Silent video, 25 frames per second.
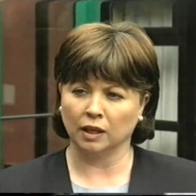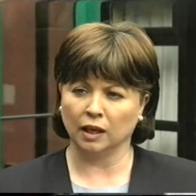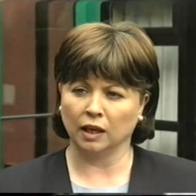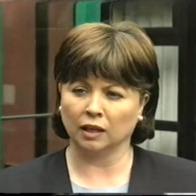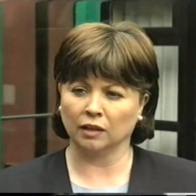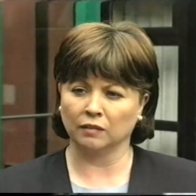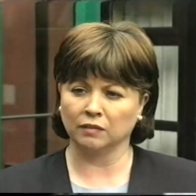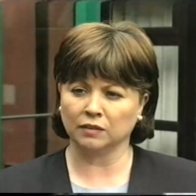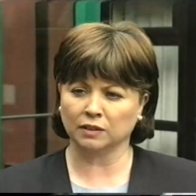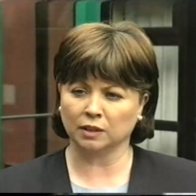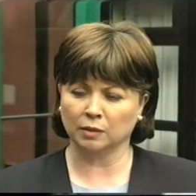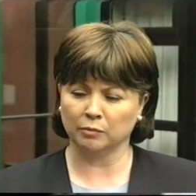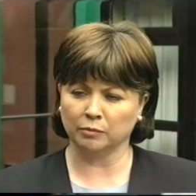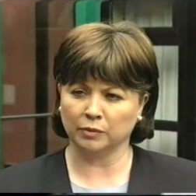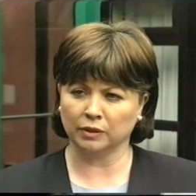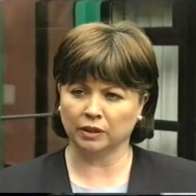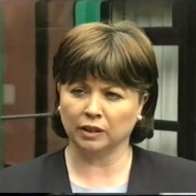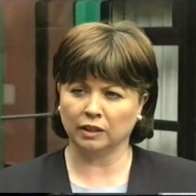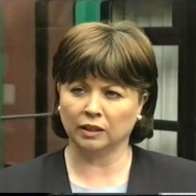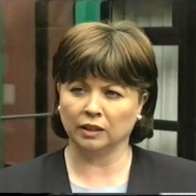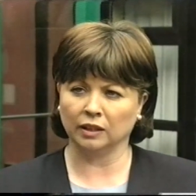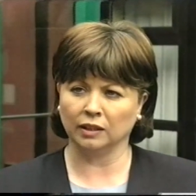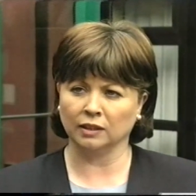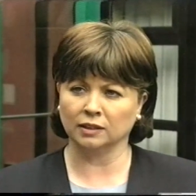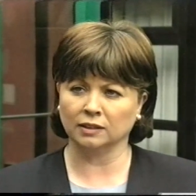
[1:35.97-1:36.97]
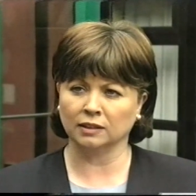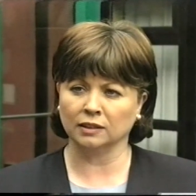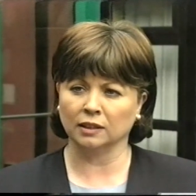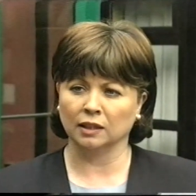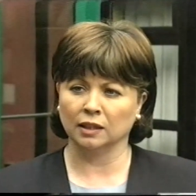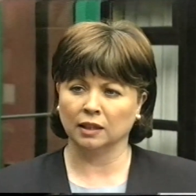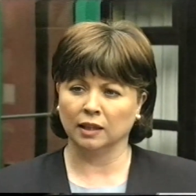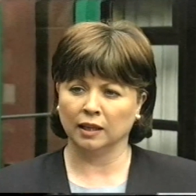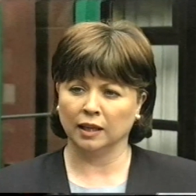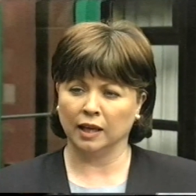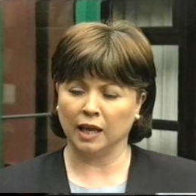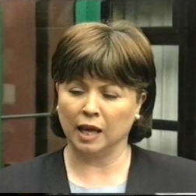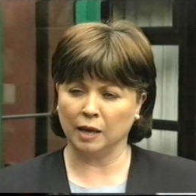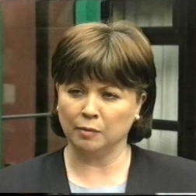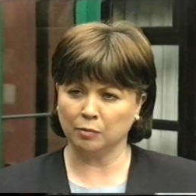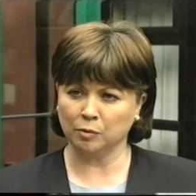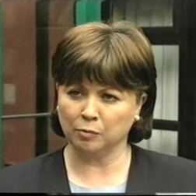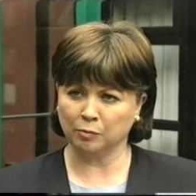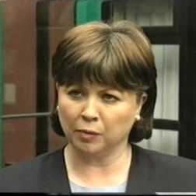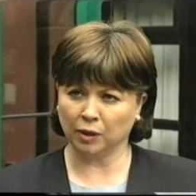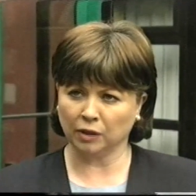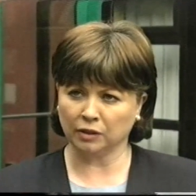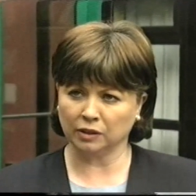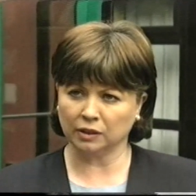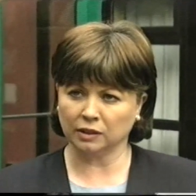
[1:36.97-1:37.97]
And if somebody is
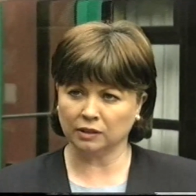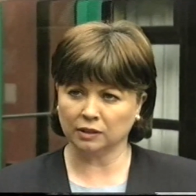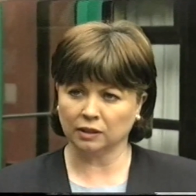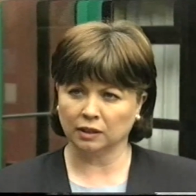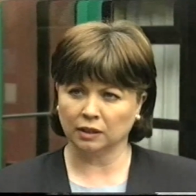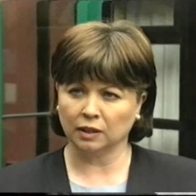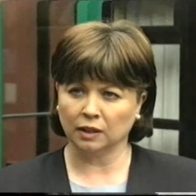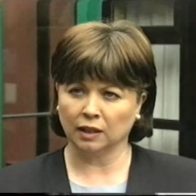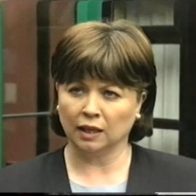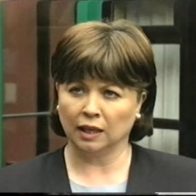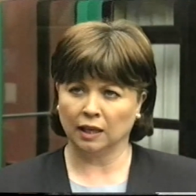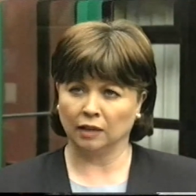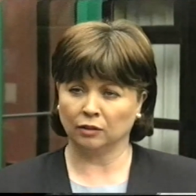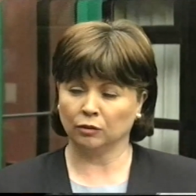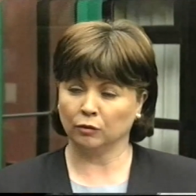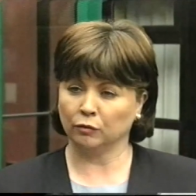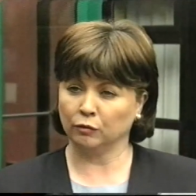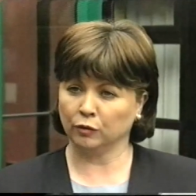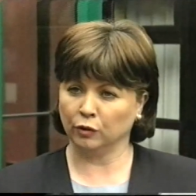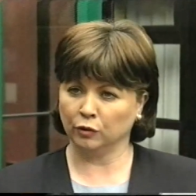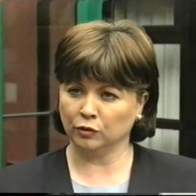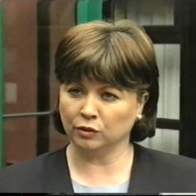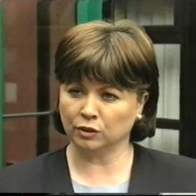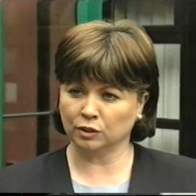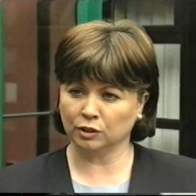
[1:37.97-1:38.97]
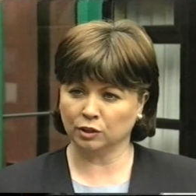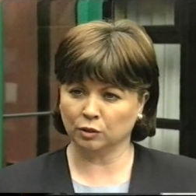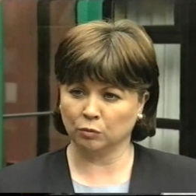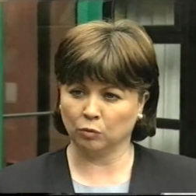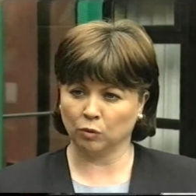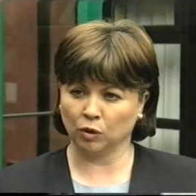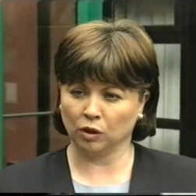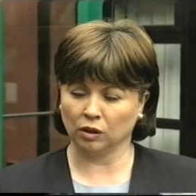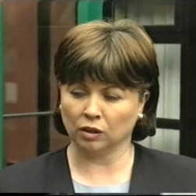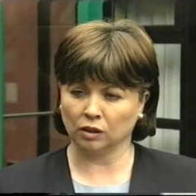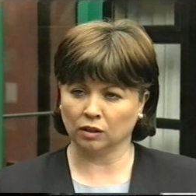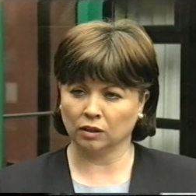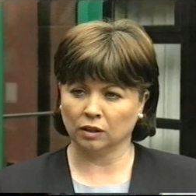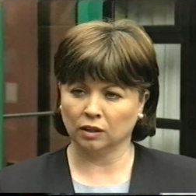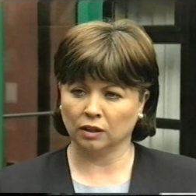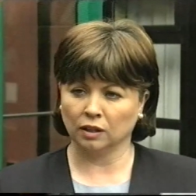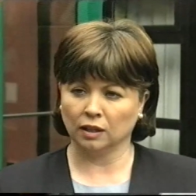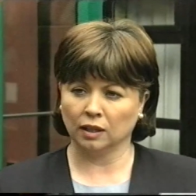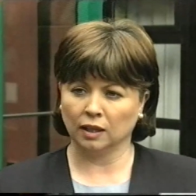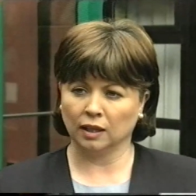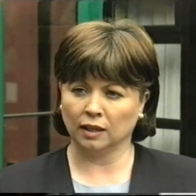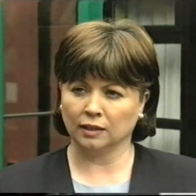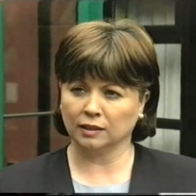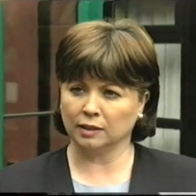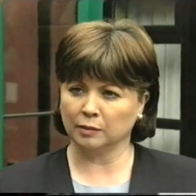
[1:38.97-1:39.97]
able-bodied and refuses to work
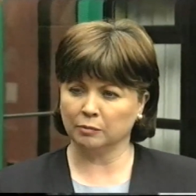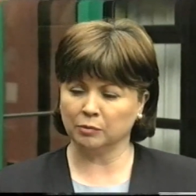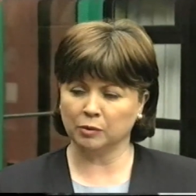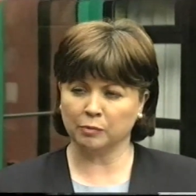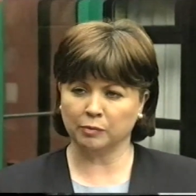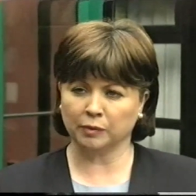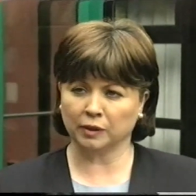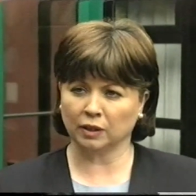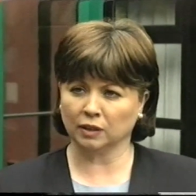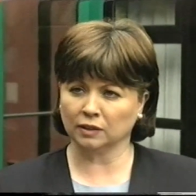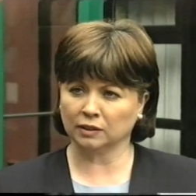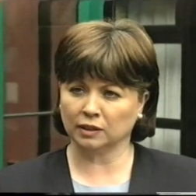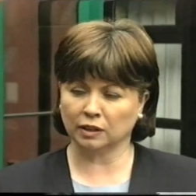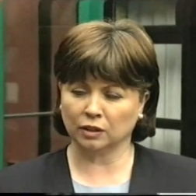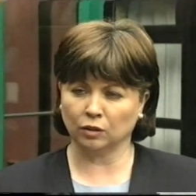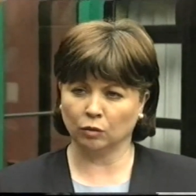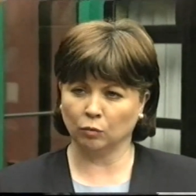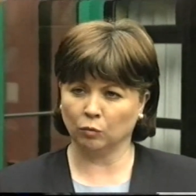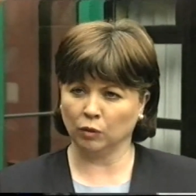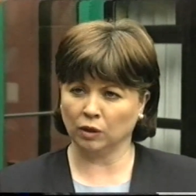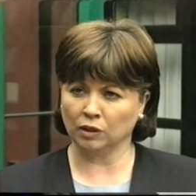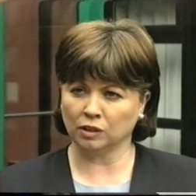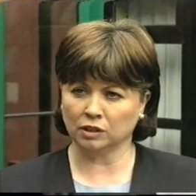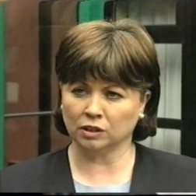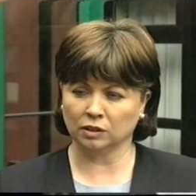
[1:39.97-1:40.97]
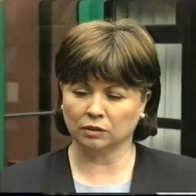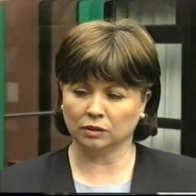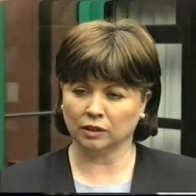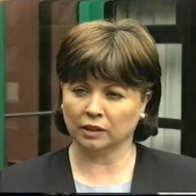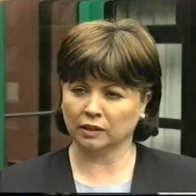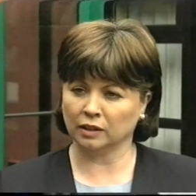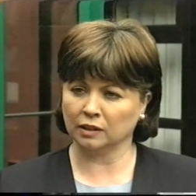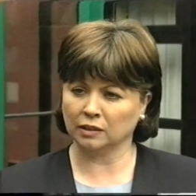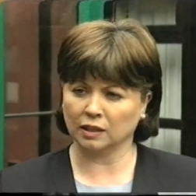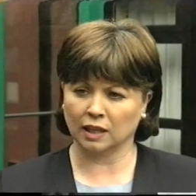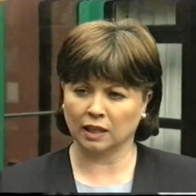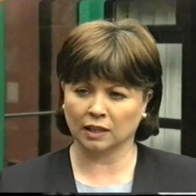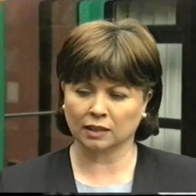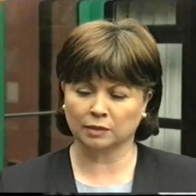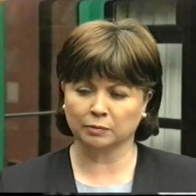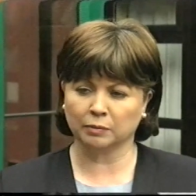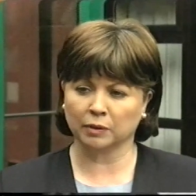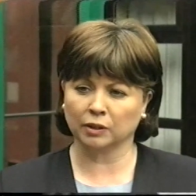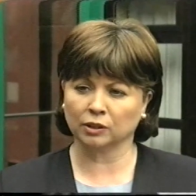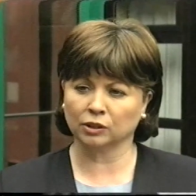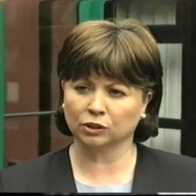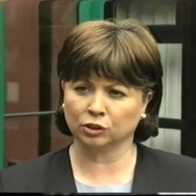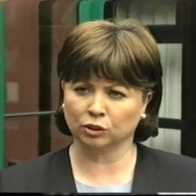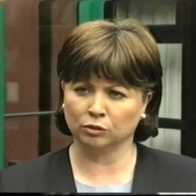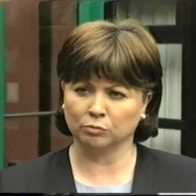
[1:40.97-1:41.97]
uh, simply because they don't want to, then the
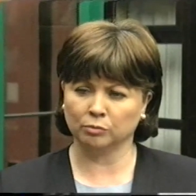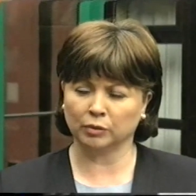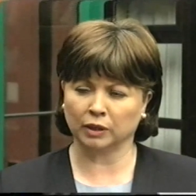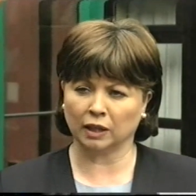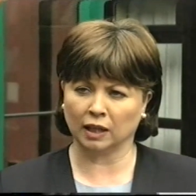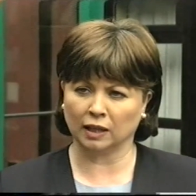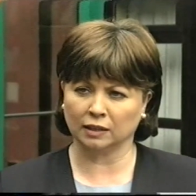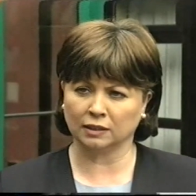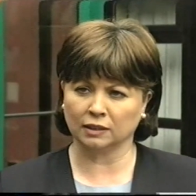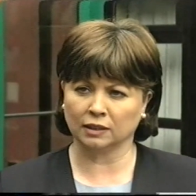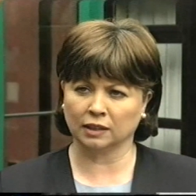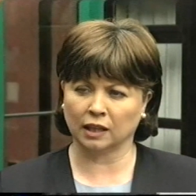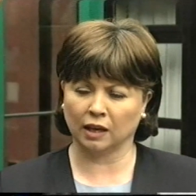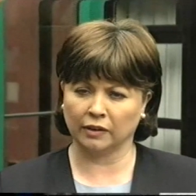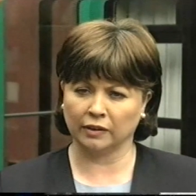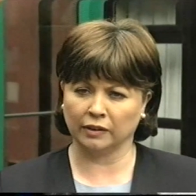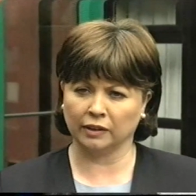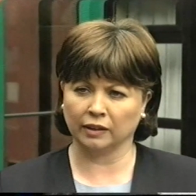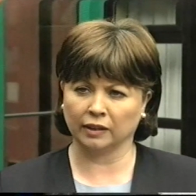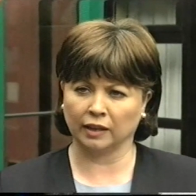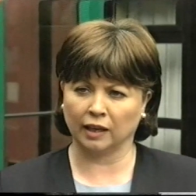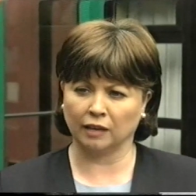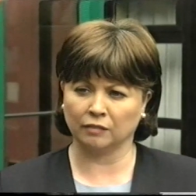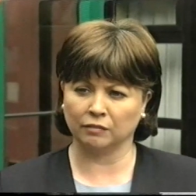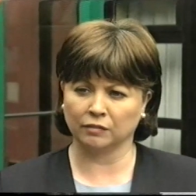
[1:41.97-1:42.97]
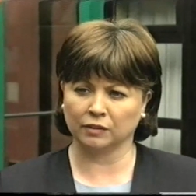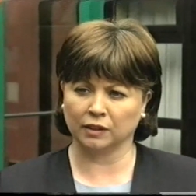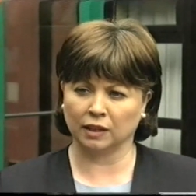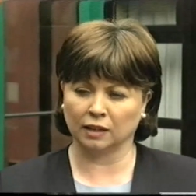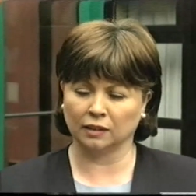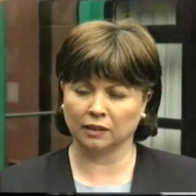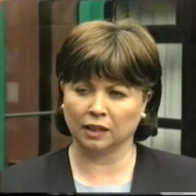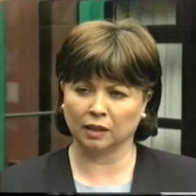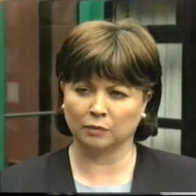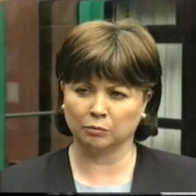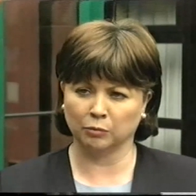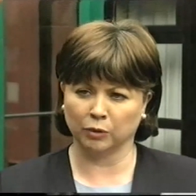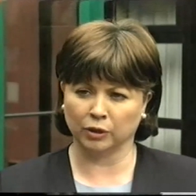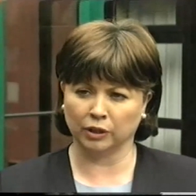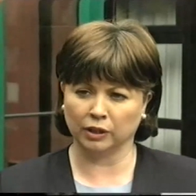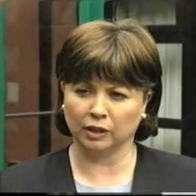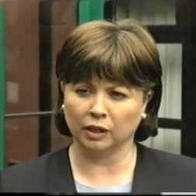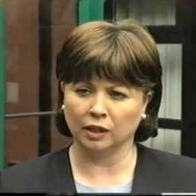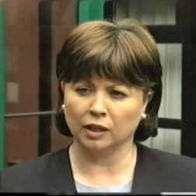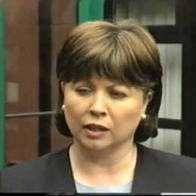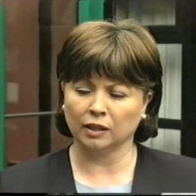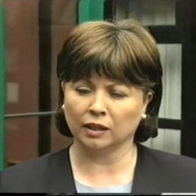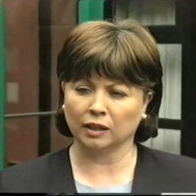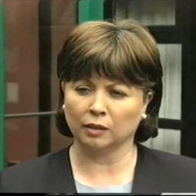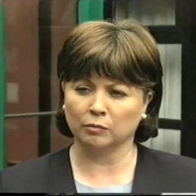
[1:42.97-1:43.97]
taxpayers shouldn't be asked to carry the can for that. That money
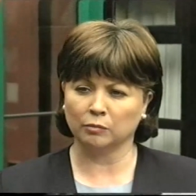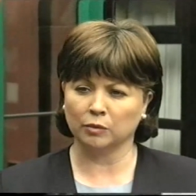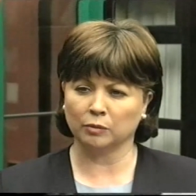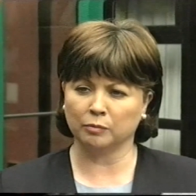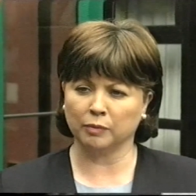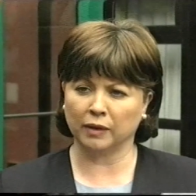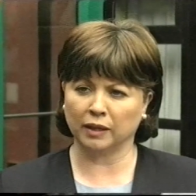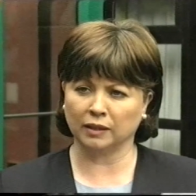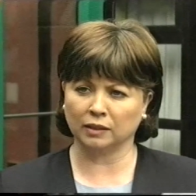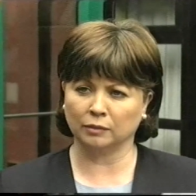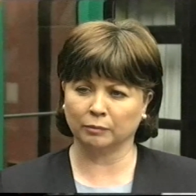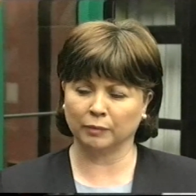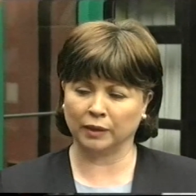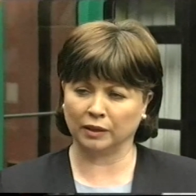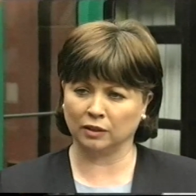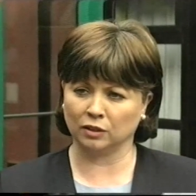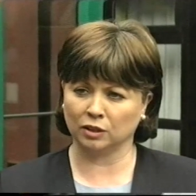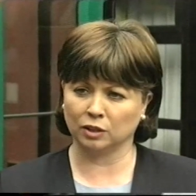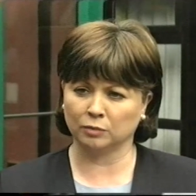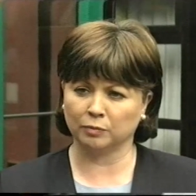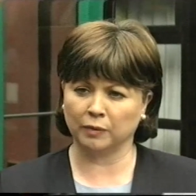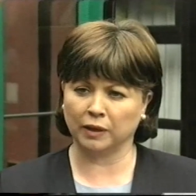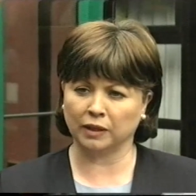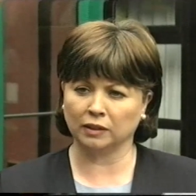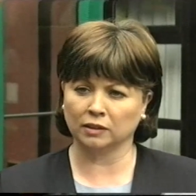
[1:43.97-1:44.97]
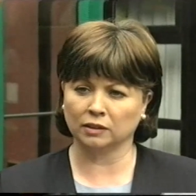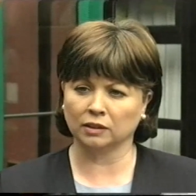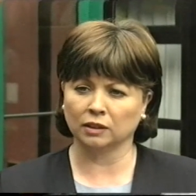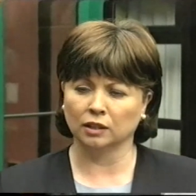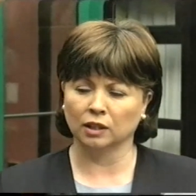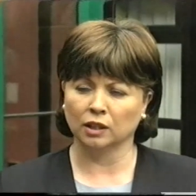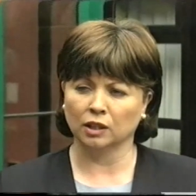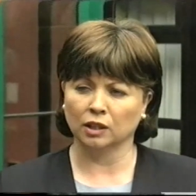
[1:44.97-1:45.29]
can be, be better spent